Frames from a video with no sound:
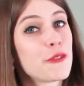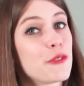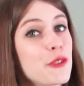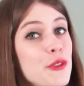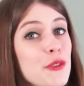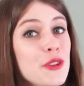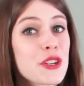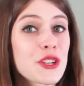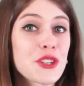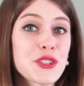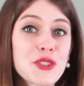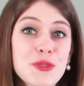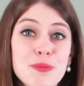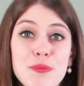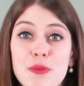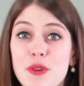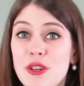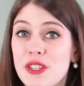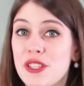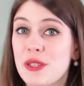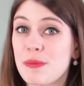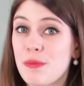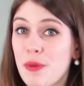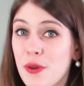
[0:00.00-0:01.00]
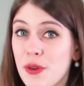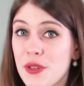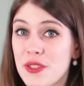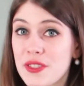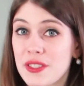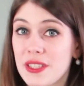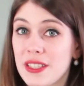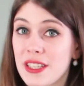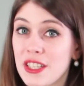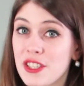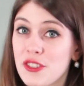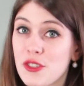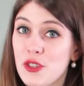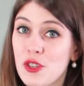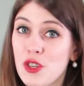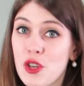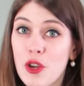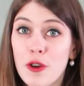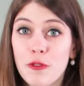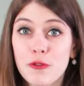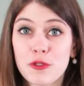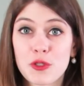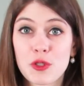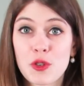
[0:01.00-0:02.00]
If you are a sporty person and you
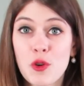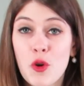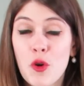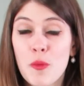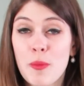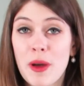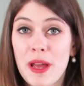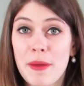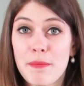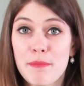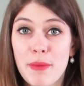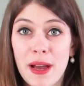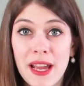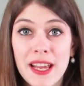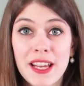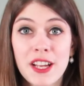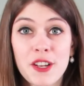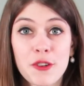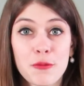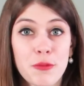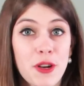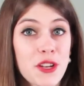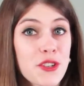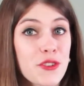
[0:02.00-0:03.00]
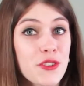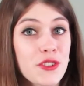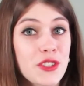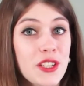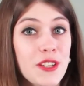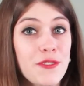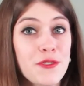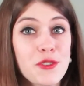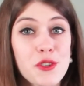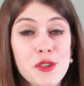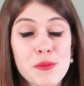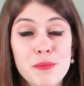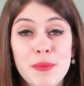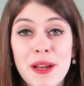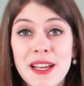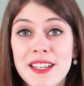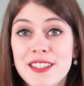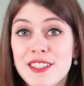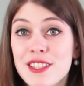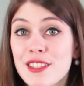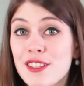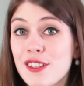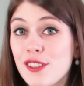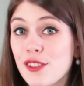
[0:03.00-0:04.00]
love to go by bike, why not give your
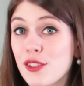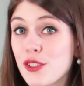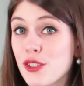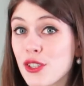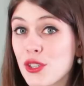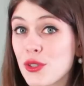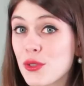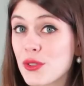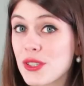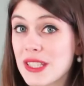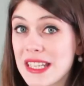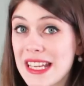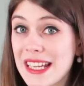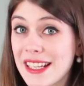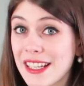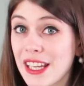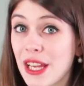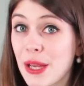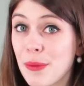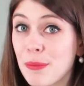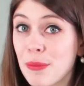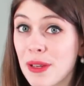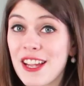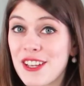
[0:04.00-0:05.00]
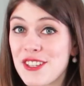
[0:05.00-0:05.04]
bicycle a cute nickname?